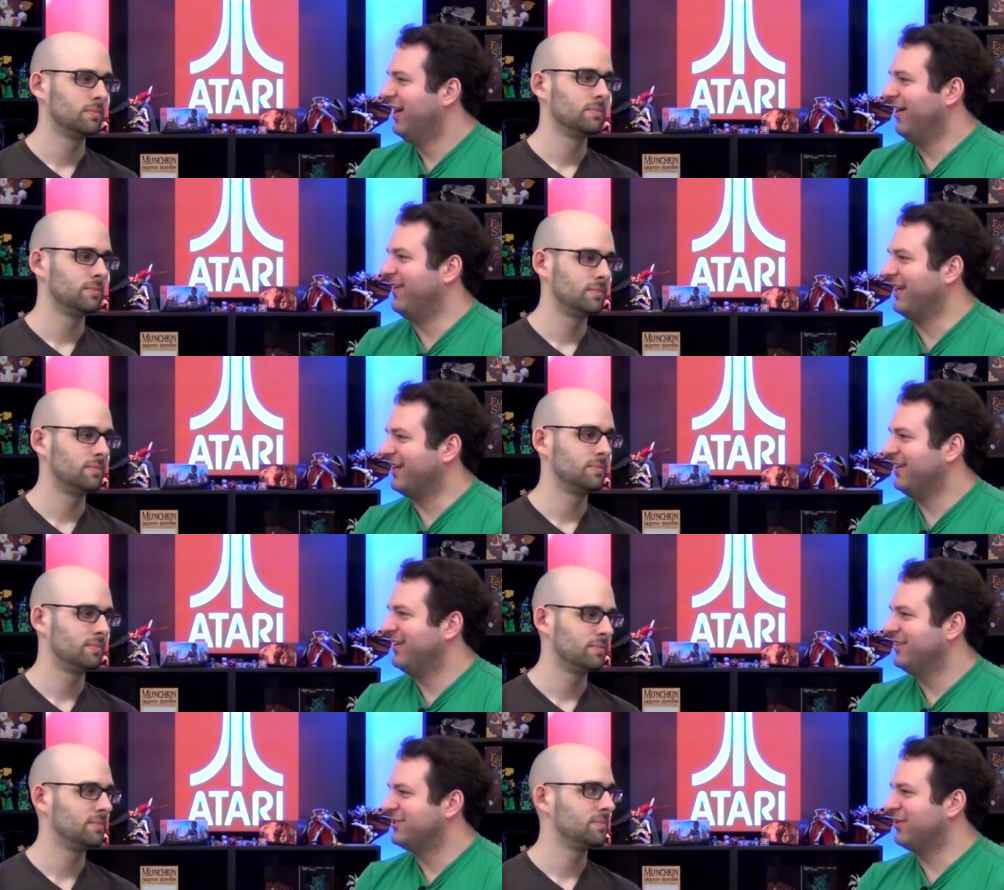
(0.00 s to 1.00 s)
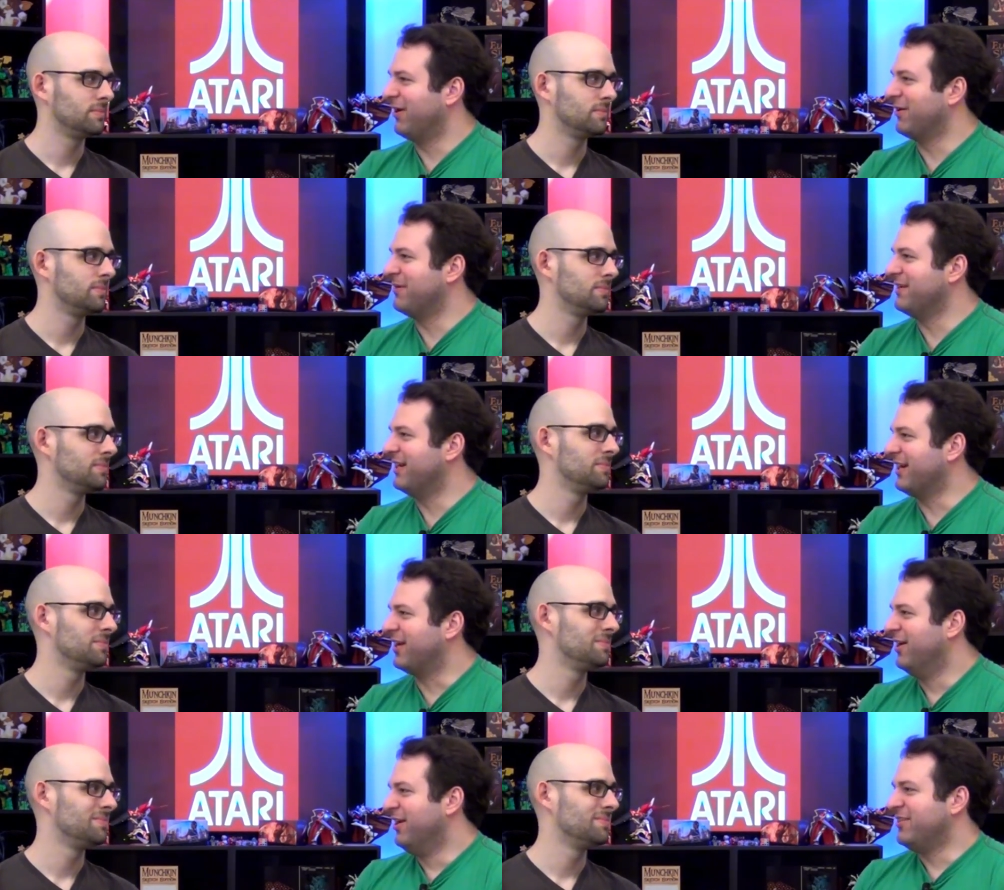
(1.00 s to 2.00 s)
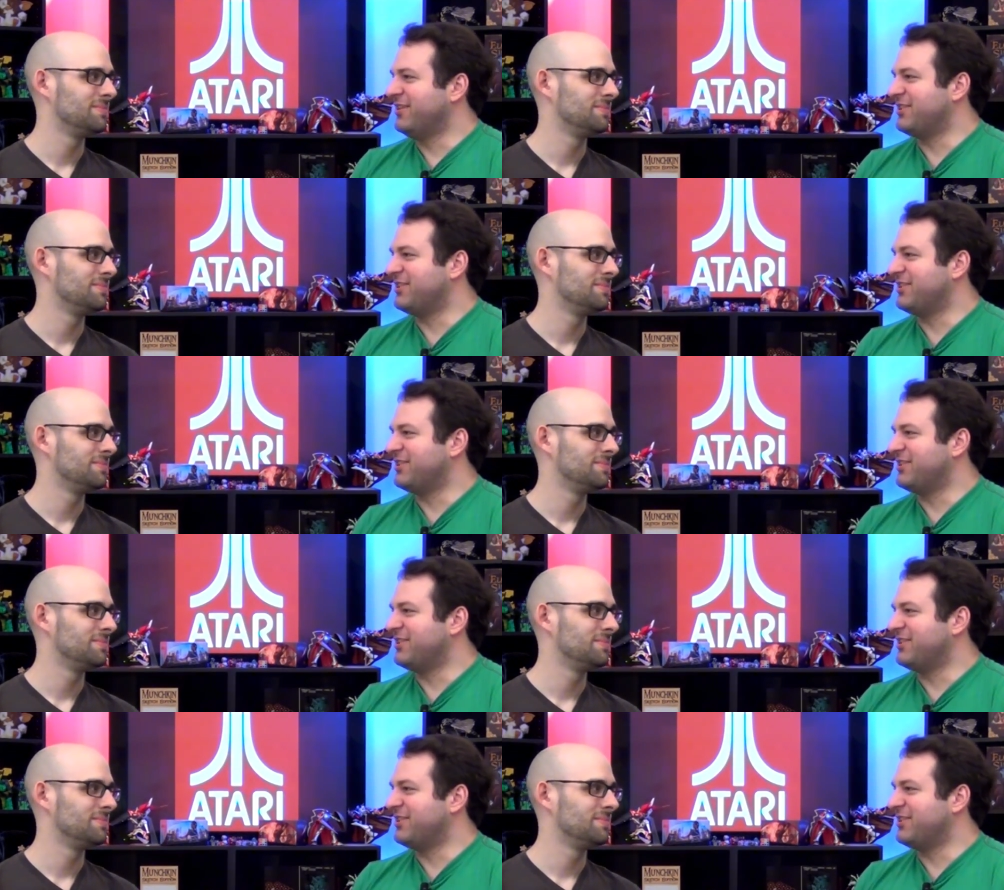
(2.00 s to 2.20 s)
Speaker 1: I'm like, so are we going to be like, the